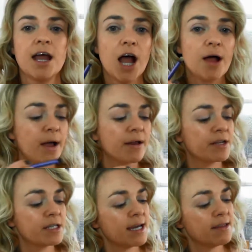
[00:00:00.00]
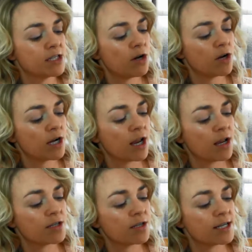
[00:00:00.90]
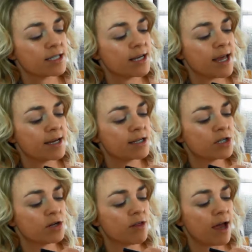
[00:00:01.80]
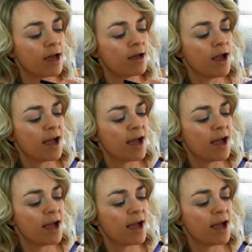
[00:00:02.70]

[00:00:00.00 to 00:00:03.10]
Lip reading: And I'm going to take the darker colour, so that's the Naked 2 there.